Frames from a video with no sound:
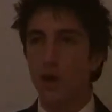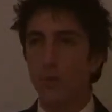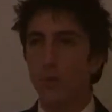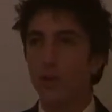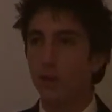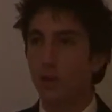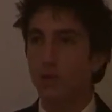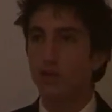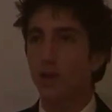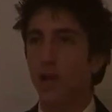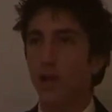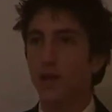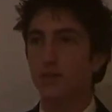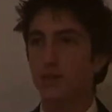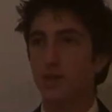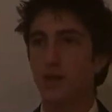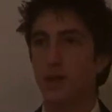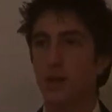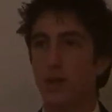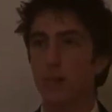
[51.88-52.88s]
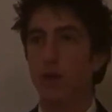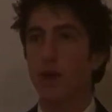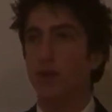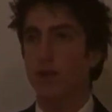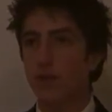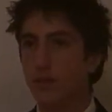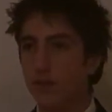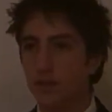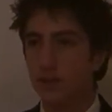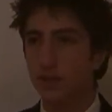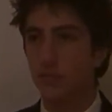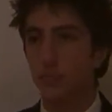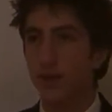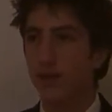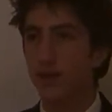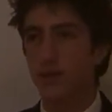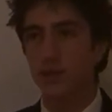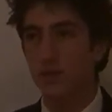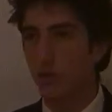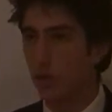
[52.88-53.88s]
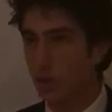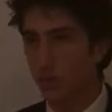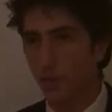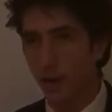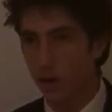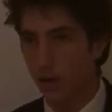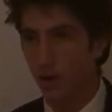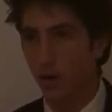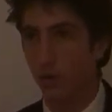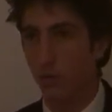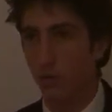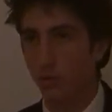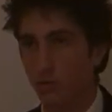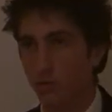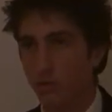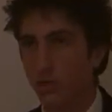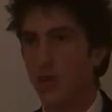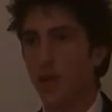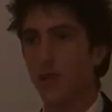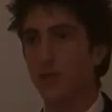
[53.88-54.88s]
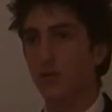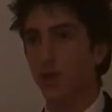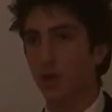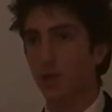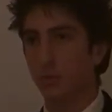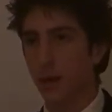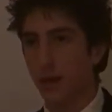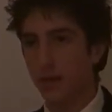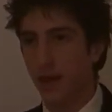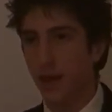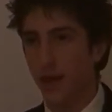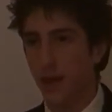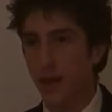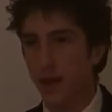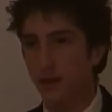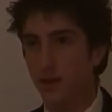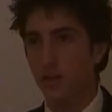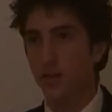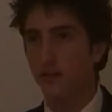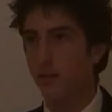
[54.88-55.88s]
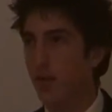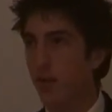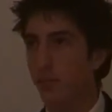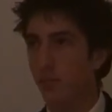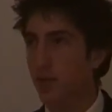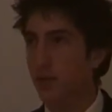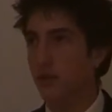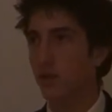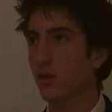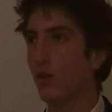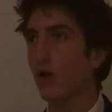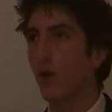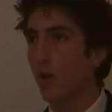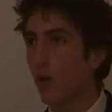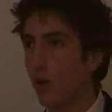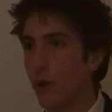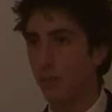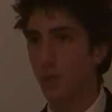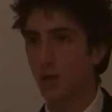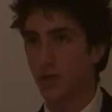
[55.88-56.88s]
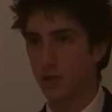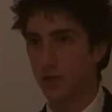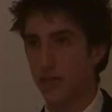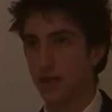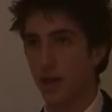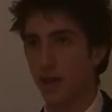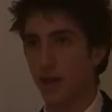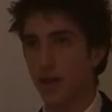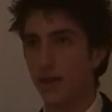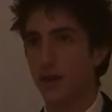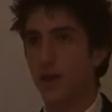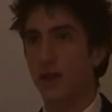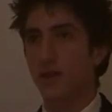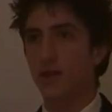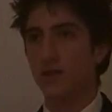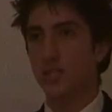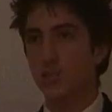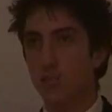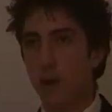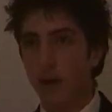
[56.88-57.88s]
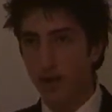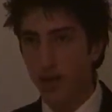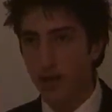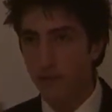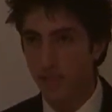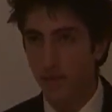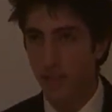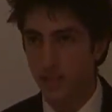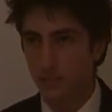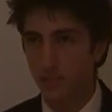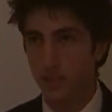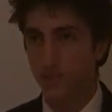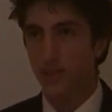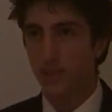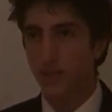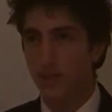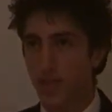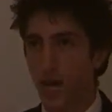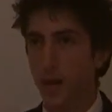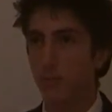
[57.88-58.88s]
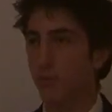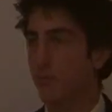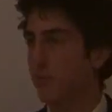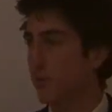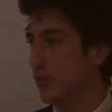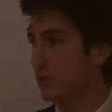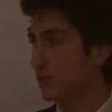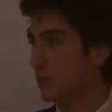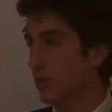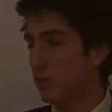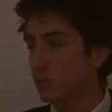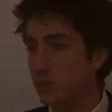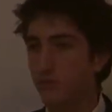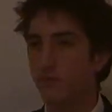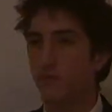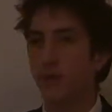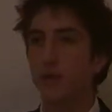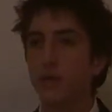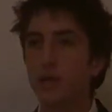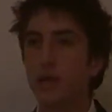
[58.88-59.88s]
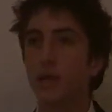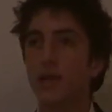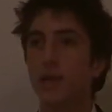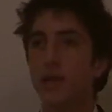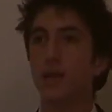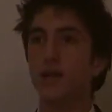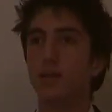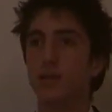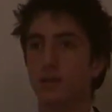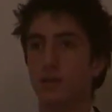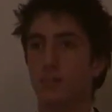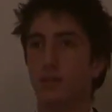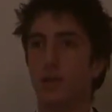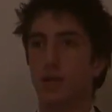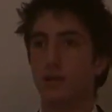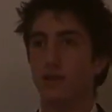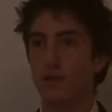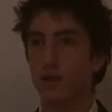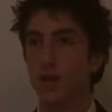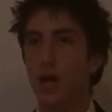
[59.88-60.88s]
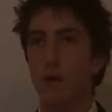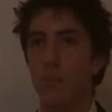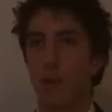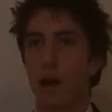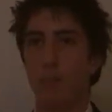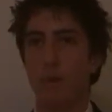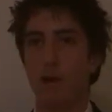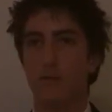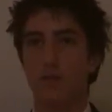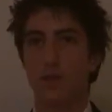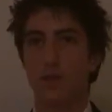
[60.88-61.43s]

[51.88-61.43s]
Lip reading: We'd also like to clear up that this debate is not about loans. It's not about aid, developmental or emergency aid. This is about investment, the type of investment that was very clearly stipulated by my